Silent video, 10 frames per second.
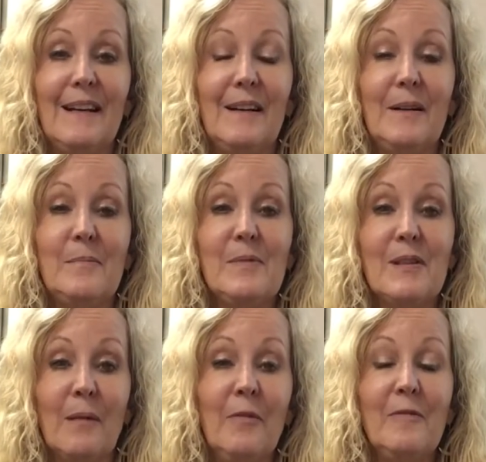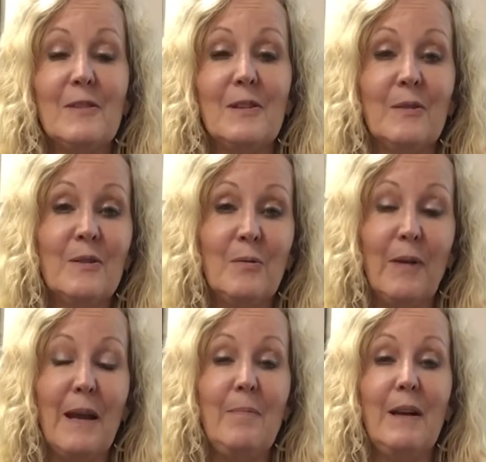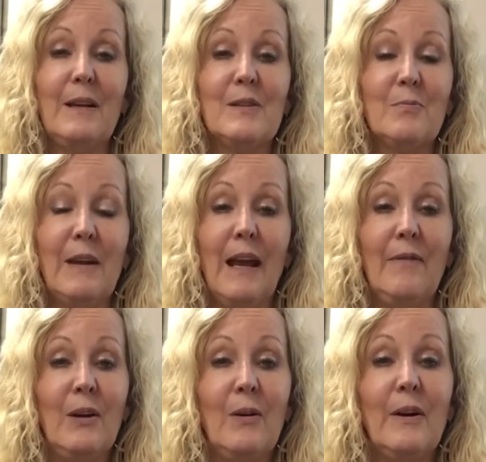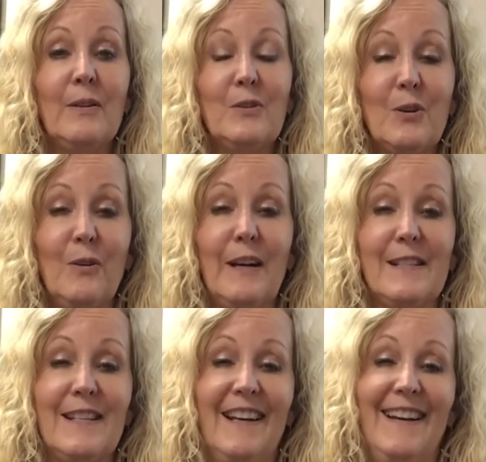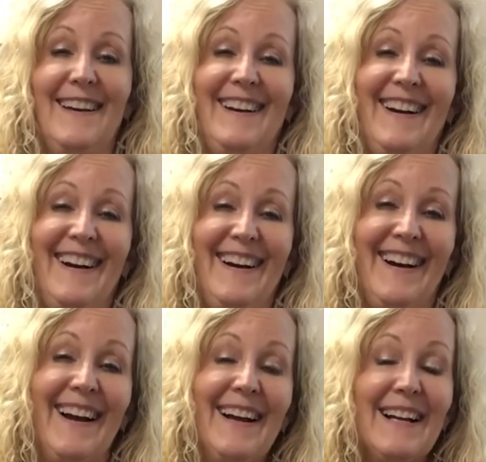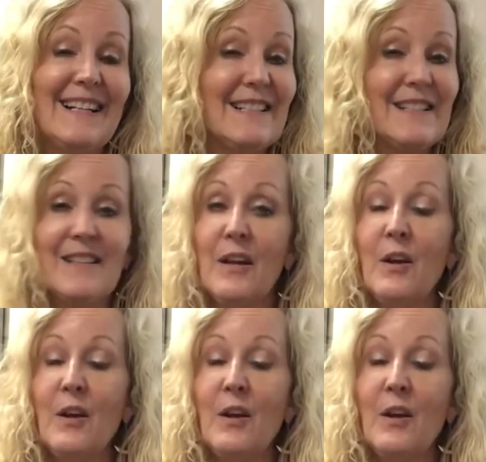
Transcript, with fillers: Um, some of us learn to wait because we have no other choice. Because